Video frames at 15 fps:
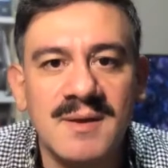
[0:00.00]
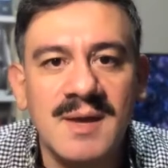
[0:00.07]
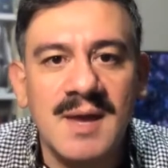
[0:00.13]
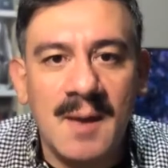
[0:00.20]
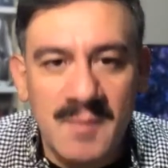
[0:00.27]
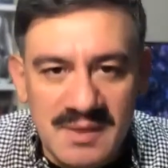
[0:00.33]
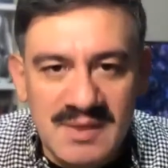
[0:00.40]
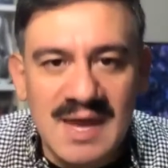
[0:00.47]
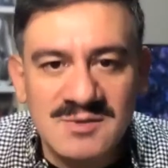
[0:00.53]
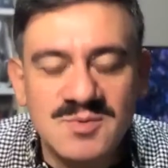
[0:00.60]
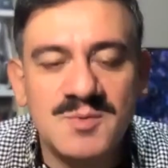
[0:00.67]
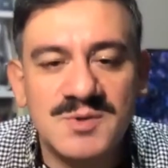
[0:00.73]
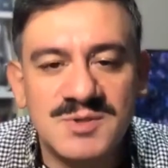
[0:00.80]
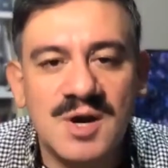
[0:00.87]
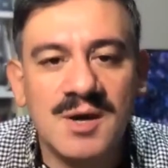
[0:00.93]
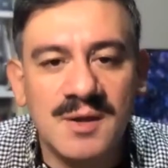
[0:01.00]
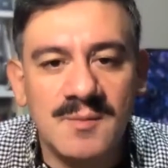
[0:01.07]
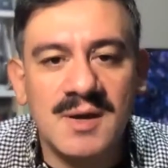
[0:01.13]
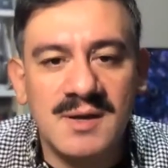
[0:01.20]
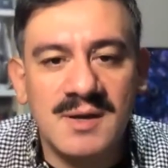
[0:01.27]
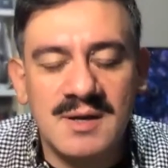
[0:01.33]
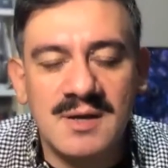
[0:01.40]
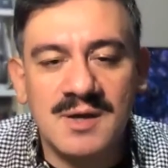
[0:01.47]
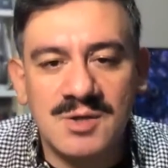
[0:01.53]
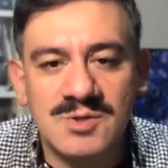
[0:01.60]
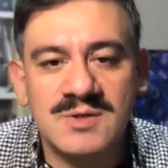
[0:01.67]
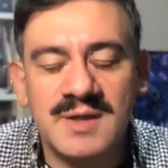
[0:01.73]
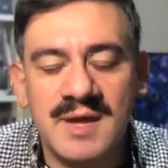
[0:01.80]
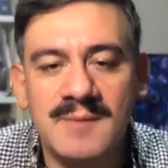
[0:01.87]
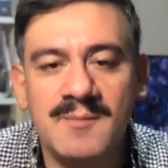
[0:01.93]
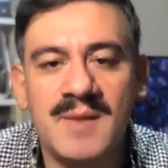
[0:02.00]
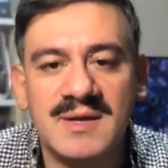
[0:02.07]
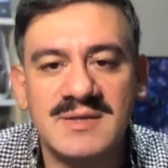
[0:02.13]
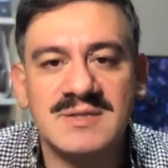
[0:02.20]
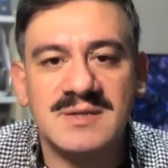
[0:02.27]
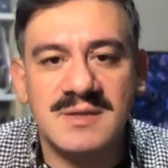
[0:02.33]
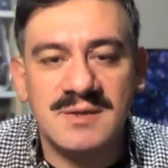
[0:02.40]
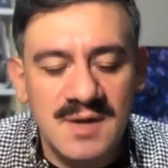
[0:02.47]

I mean, that's what we're talking about in a country like Mexico.